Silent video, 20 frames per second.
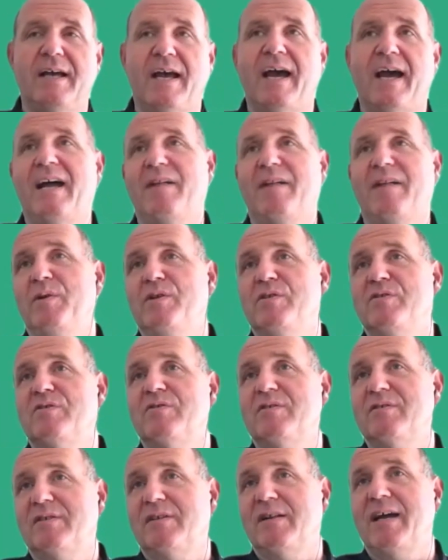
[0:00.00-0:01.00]
admins
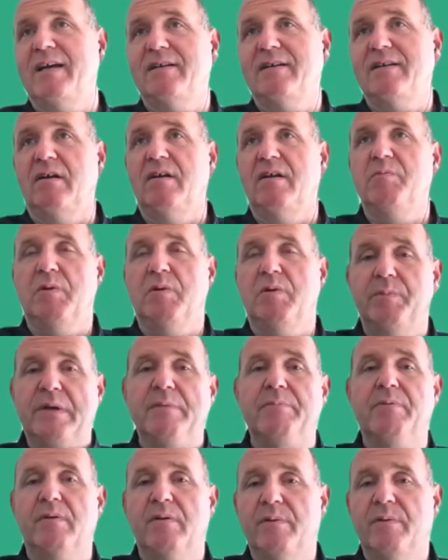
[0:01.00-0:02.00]
and gullible
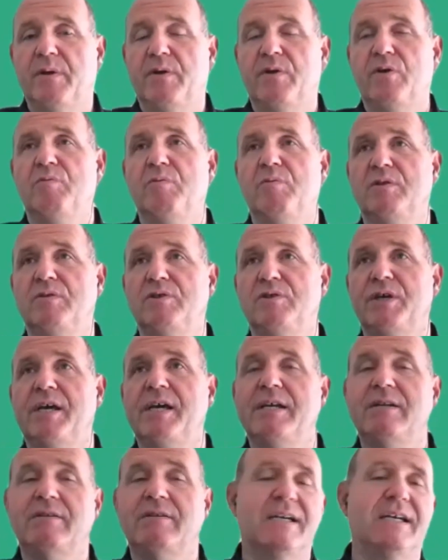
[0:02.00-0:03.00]
people in the human
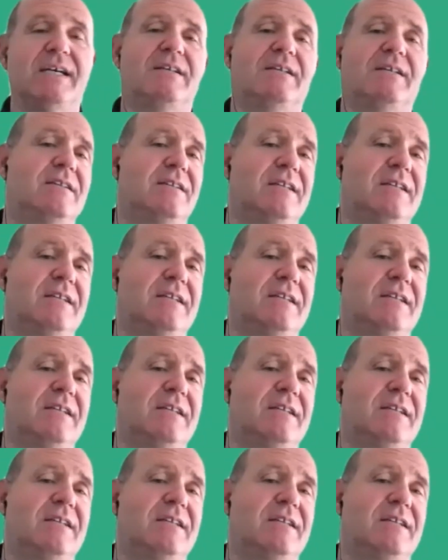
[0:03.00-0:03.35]
chain, right?